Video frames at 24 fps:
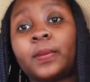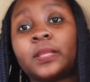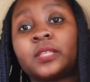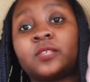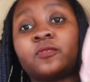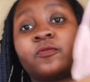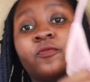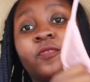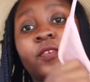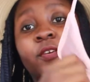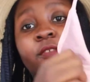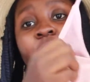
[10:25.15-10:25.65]
It's
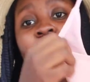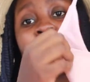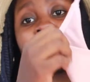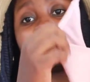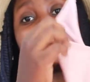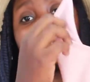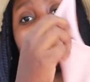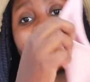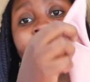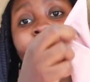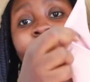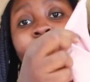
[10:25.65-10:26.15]
very
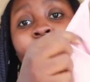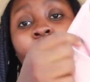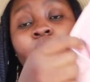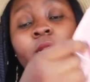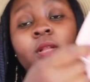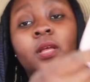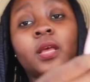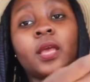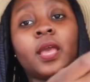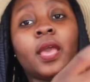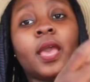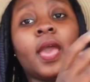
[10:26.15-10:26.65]

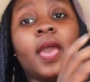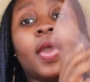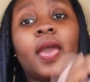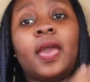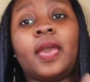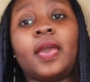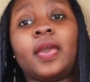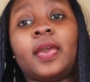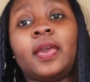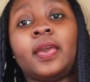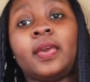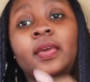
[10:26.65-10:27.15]
simple,
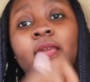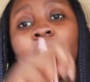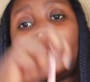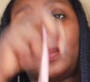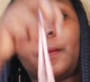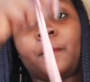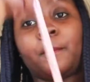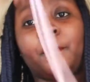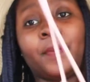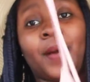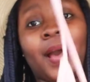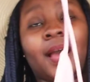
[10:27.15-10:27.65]
and
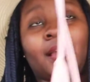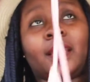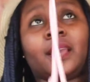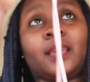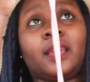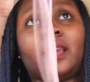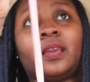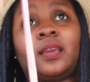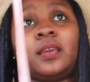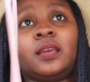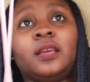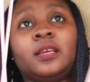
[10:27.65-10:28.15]
the
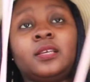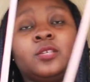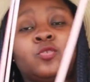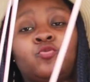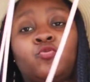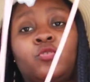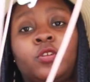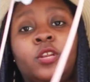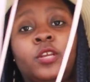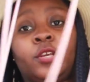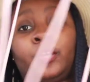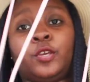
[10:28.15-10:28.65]
back
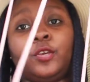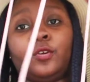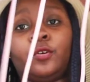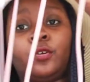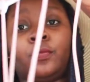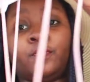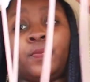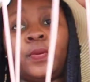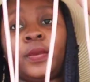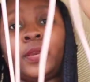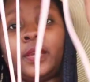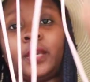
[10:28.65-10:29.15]
is really
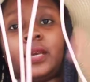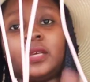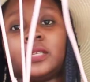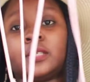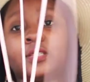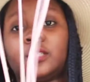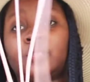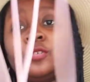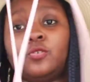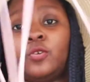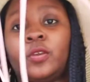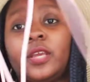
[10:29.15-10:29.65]
cute
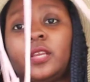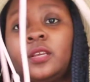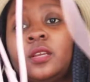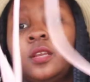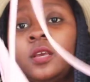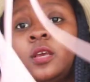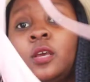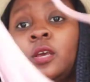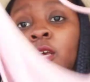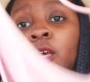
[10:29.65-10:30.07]
because you can